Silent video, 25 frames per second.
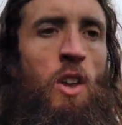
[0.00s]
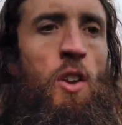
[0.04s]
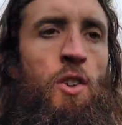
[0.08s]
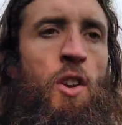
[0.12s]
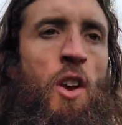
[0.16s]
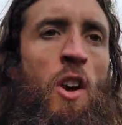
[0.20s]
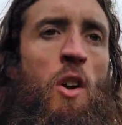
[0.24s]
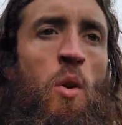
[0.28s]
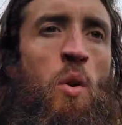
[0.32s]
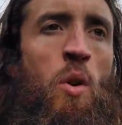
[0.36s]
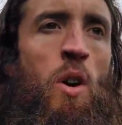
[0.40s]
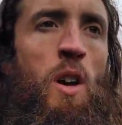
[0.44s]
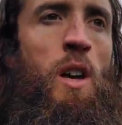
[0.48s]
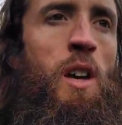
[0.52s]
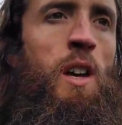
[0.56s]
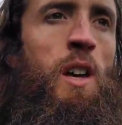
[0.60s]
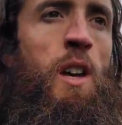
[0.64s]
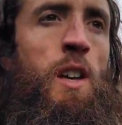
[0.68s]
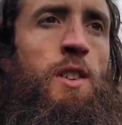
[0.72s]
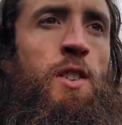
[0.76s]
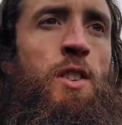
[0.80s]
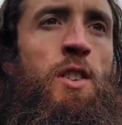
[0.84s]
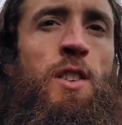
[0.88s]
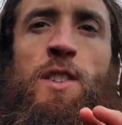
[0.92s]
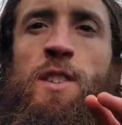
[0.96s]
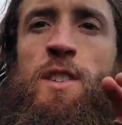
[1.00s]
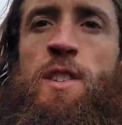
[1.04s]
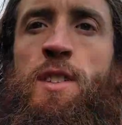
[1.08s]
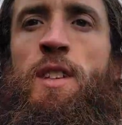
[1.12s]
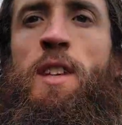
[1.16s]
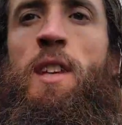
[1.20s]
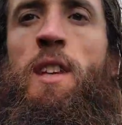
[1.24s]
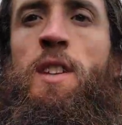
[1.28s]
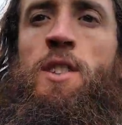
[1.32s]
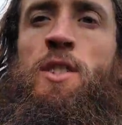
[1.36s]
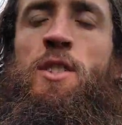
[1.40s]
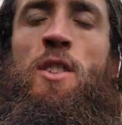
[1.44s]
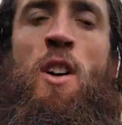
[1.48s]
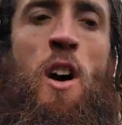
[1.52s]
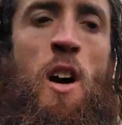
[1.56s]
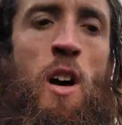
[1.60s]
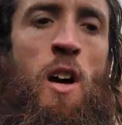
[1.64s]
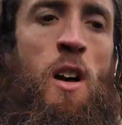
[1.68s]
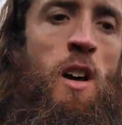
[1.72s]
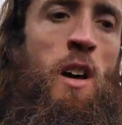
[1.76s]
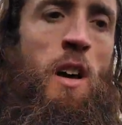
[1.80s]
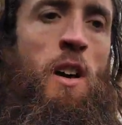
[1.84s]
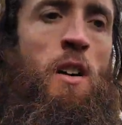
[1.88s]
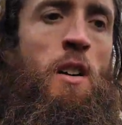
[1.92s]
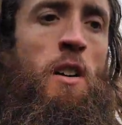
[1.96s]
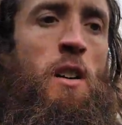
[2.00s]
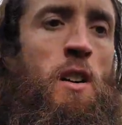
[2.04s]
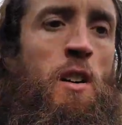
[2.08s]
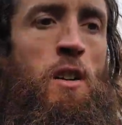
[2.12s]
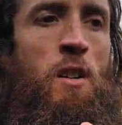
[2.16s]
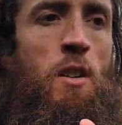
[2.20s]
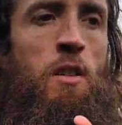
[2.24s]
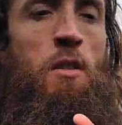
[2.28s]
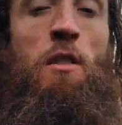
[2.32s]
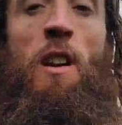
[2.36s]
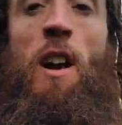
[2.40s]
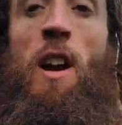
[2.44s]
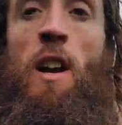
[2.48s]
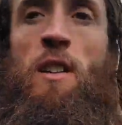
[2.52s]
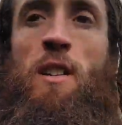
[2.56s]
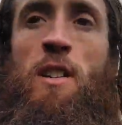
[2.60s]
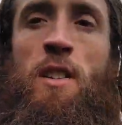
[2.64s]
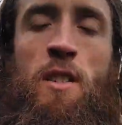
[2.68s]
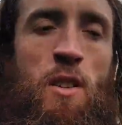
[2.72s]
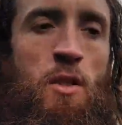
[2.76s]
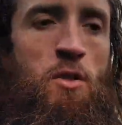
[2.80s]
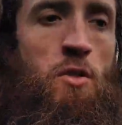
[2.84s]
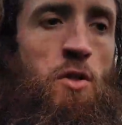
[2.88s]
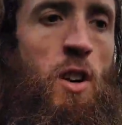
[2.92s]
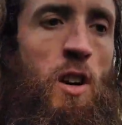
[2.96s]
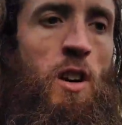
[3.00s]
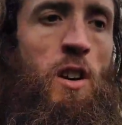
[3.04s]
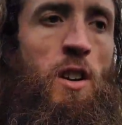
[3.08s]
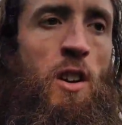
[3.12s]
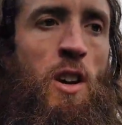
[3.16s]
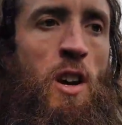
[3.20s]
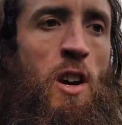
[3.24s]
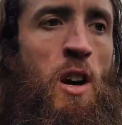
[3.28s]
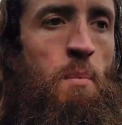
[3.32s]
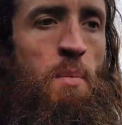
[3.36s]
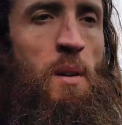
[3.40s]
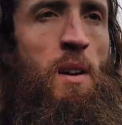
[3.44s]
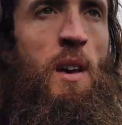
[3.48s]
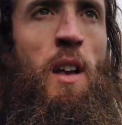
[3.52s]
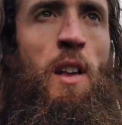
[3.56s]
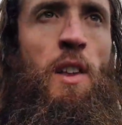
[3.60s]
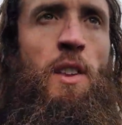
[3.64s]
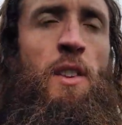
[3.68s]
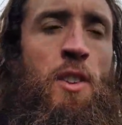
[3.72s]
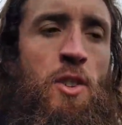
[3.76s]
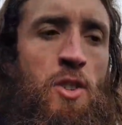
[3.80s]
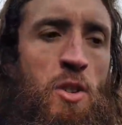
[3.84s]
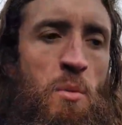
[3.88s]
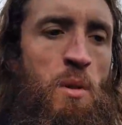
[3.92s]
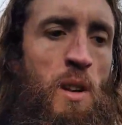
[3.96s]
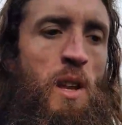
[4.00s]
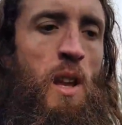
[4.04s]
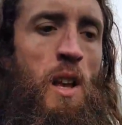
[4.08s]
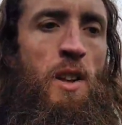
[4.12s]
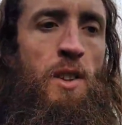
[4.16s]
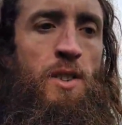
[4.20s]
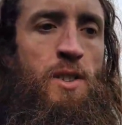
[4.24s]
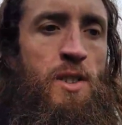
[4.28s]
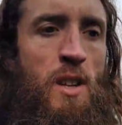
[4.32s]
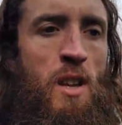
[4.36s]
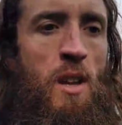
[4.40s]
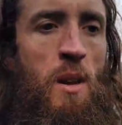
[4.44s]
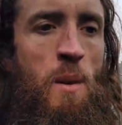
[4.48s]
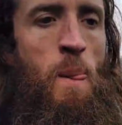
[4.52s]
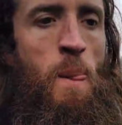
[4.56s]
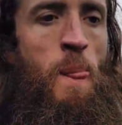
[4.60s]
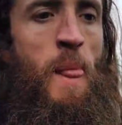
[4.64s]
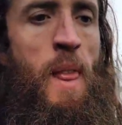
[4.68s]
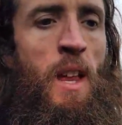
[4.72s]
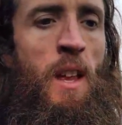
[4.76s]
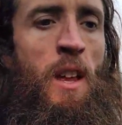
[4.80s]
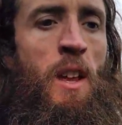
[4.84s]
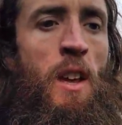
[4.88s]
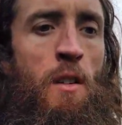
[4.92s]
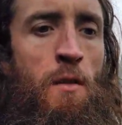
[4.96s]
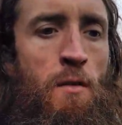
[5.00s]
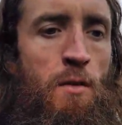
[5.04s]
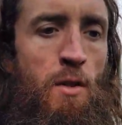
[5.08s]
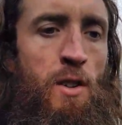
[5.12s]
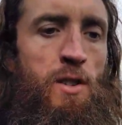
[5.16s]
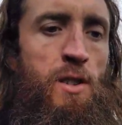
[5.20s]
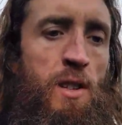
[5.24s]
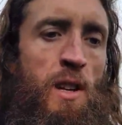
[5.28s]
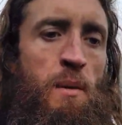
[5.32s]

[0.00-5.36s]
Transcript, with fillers: So it's just it's not correct to try and copy out somebody else. For